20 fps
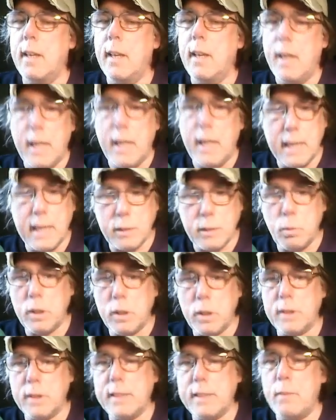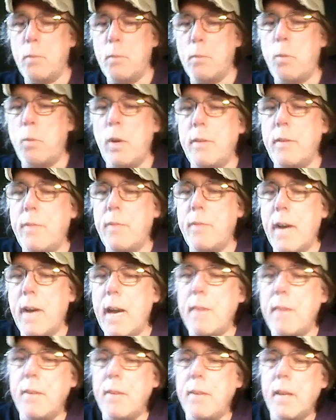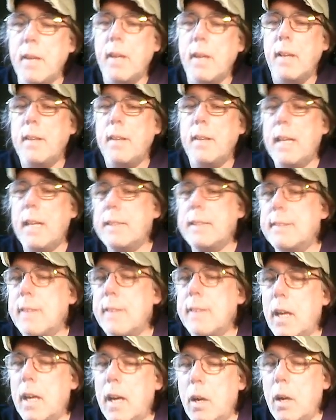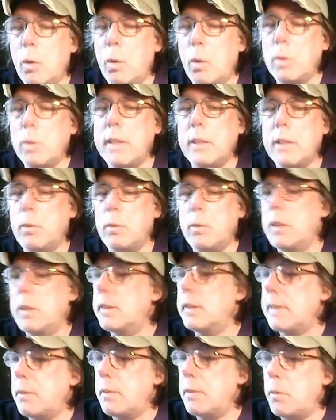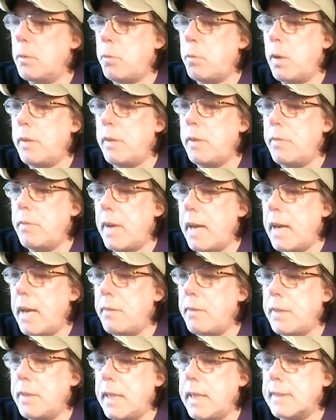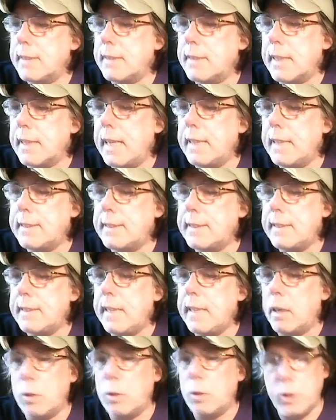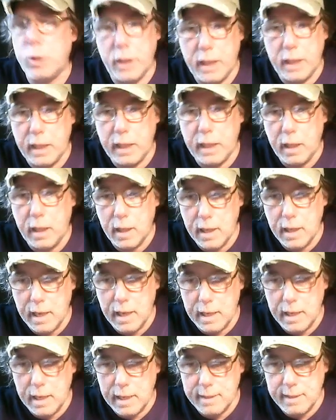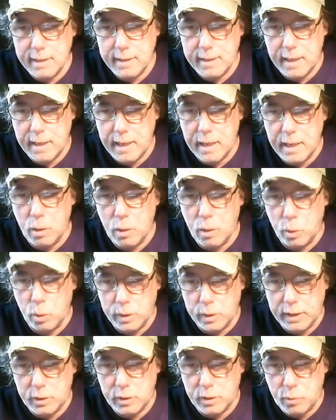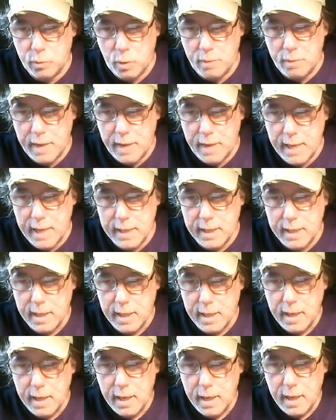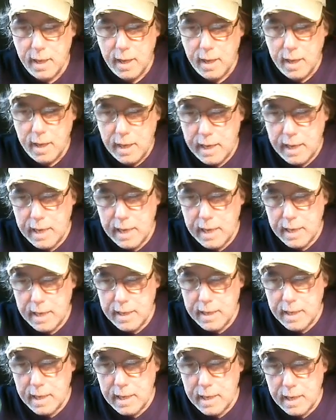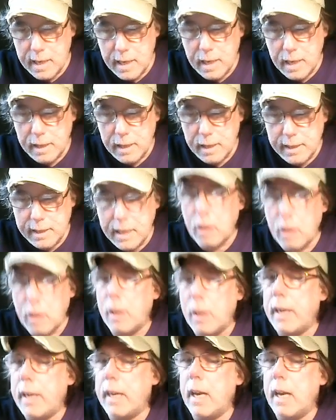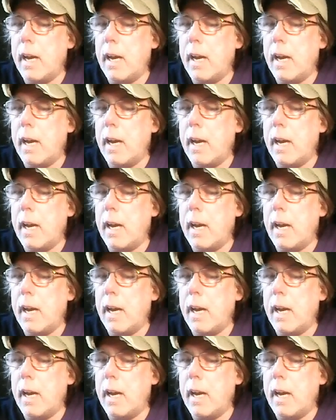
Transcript: and that's 107.5. That's oldies 107.5, and that's a KCLG, and that's a oldies format. And I carry